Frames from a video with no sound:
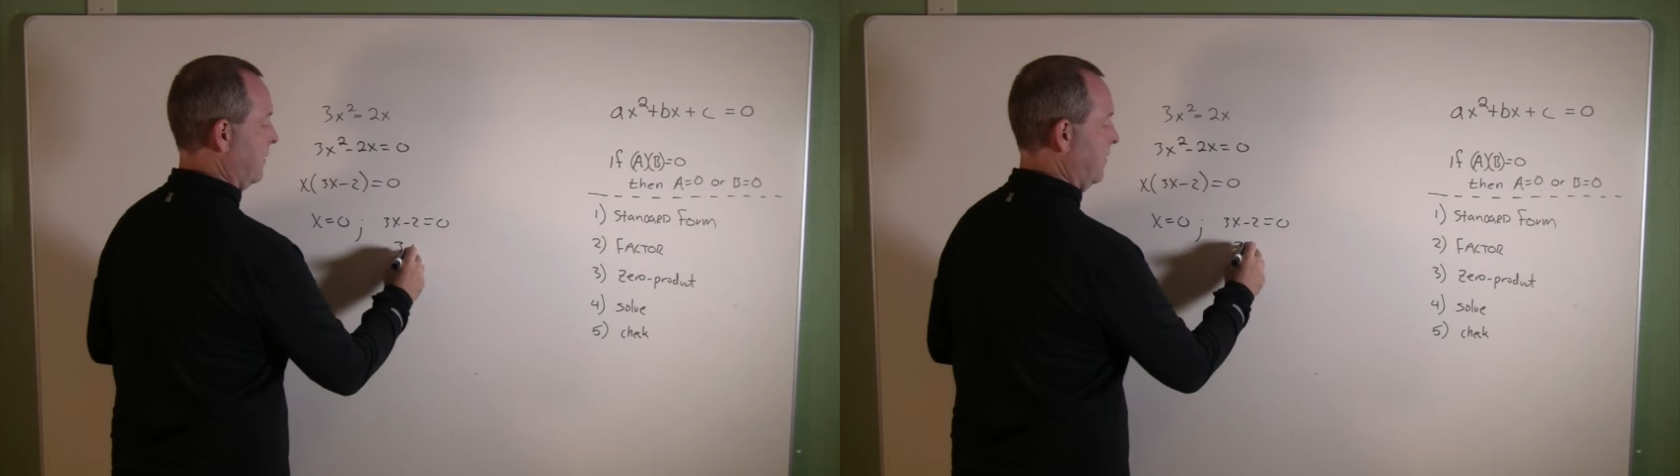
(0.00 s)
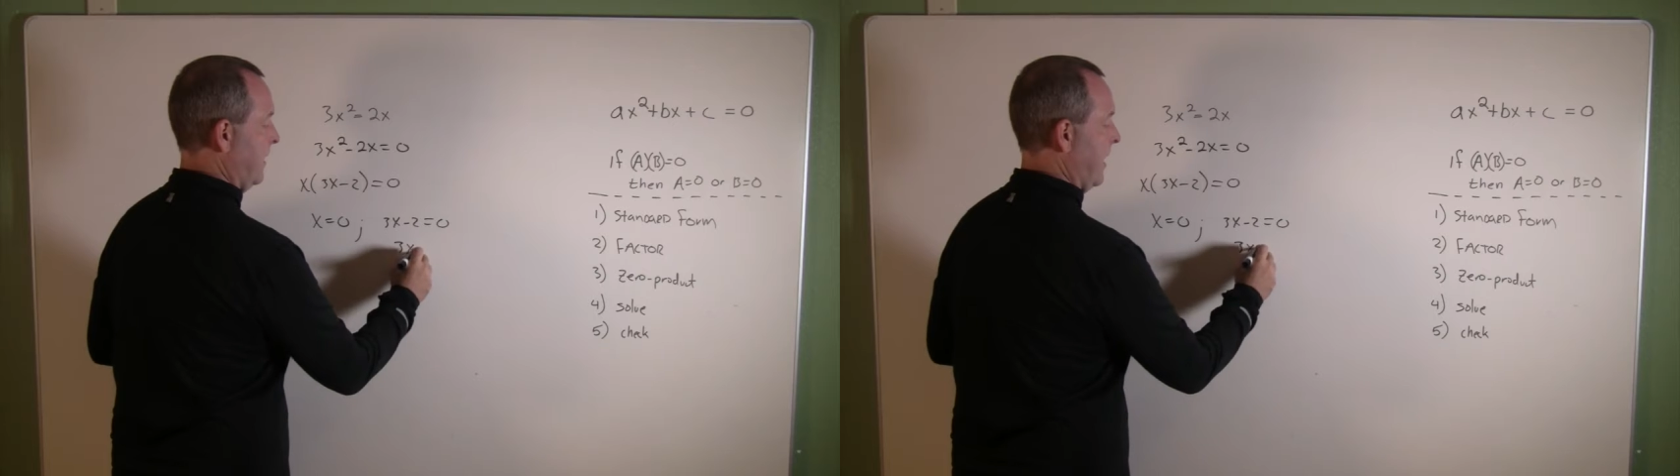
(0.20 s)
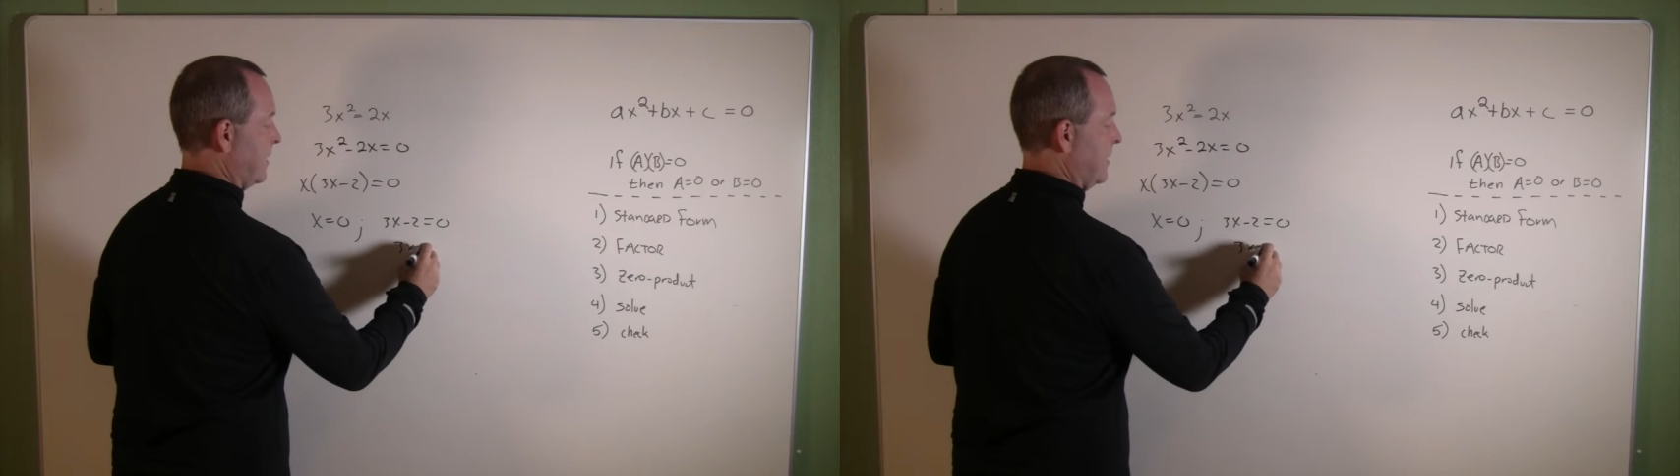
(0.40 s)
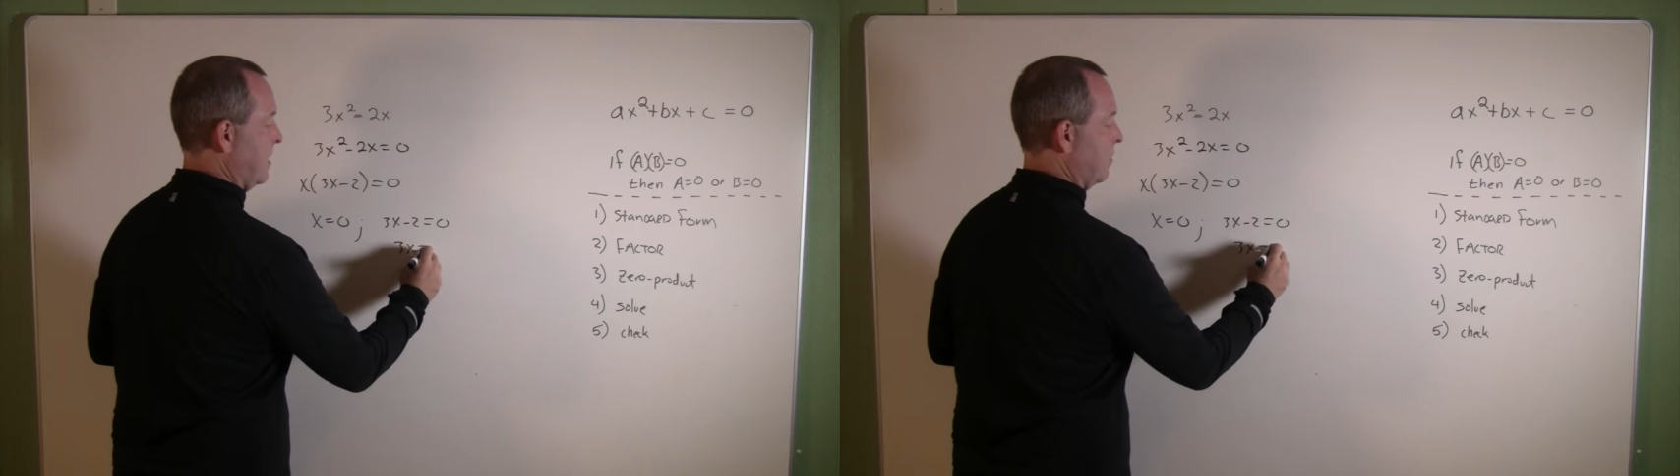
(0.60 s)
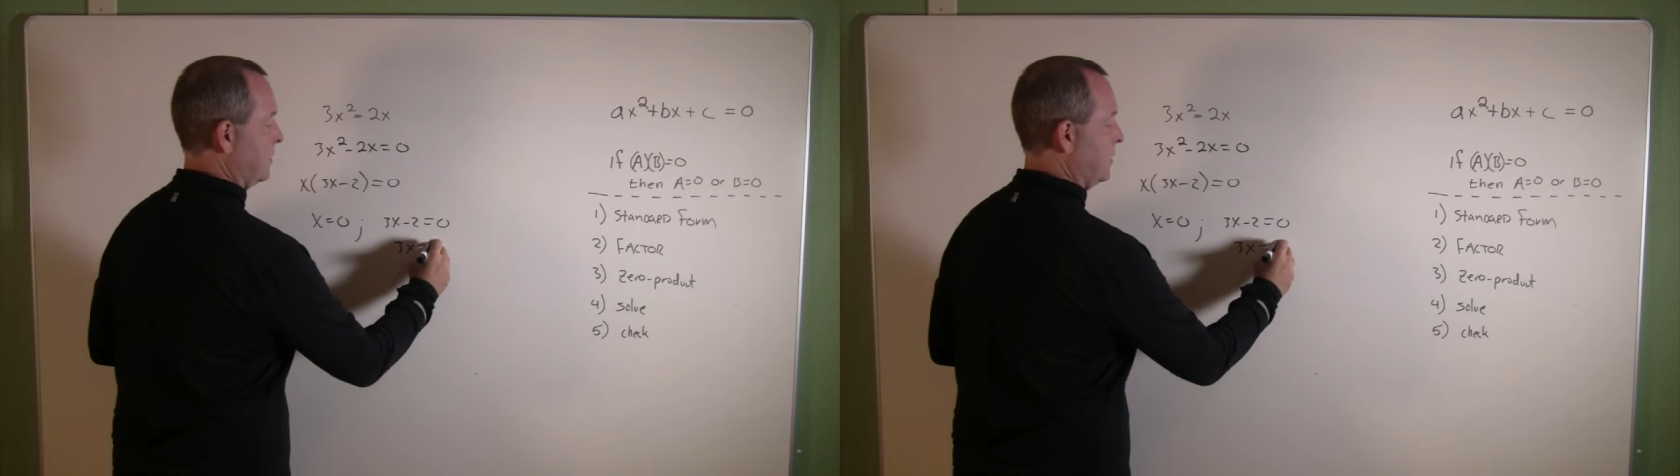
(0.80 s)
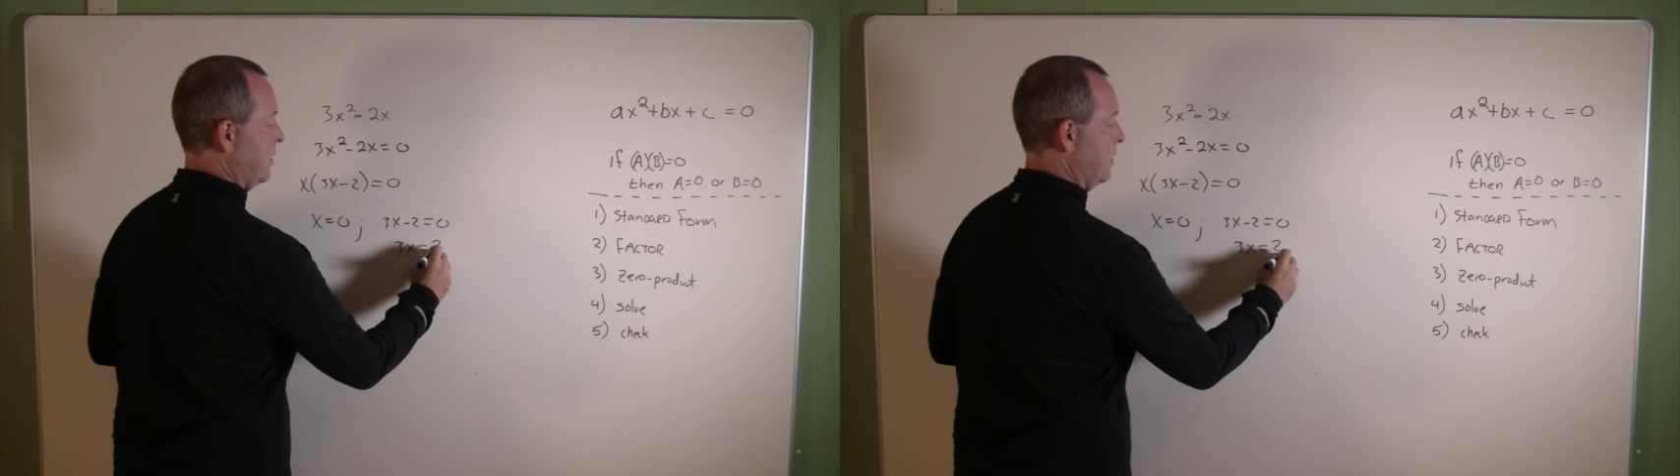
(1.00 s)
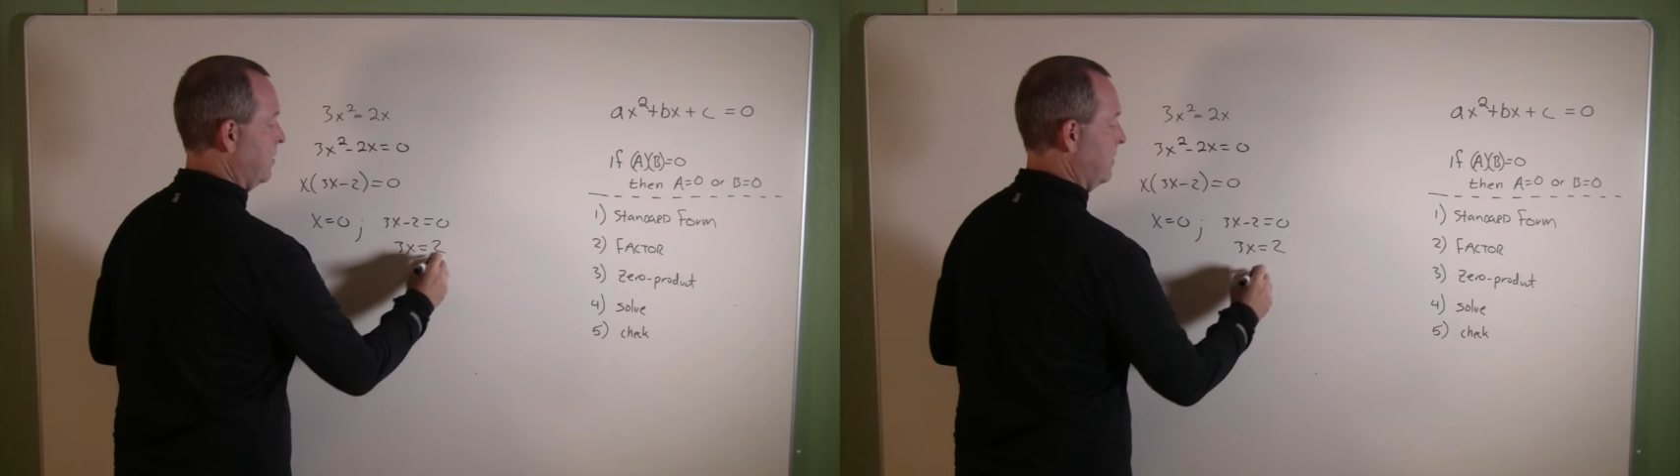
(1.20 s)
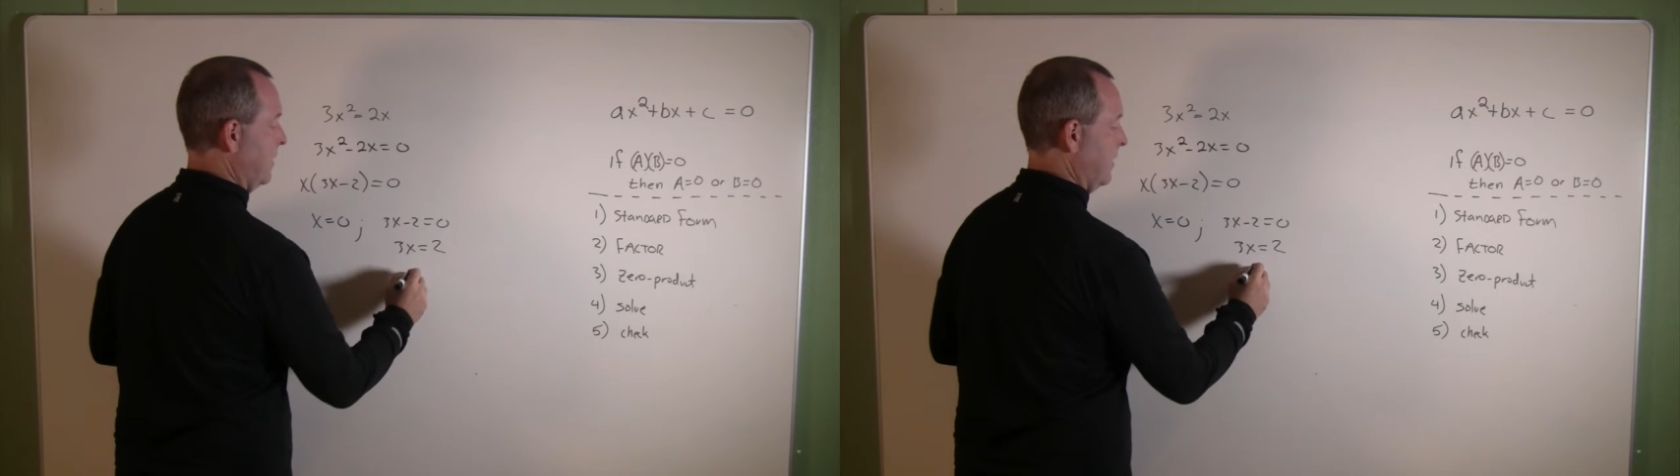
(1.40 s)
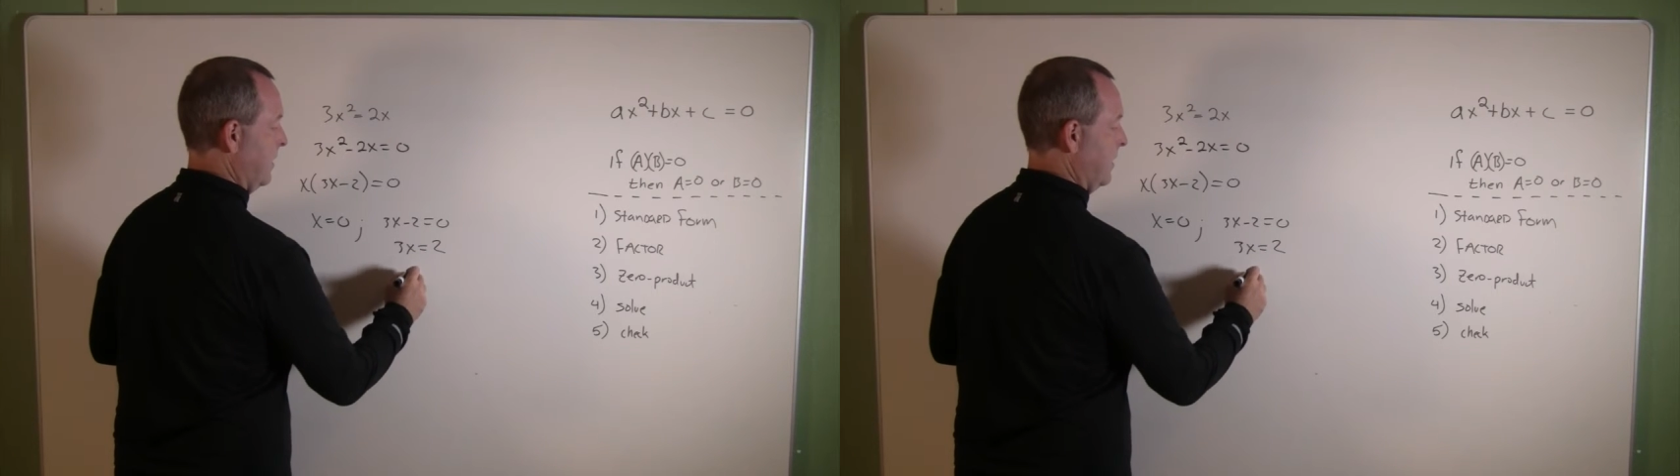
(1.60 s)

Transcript: 3x equals 2,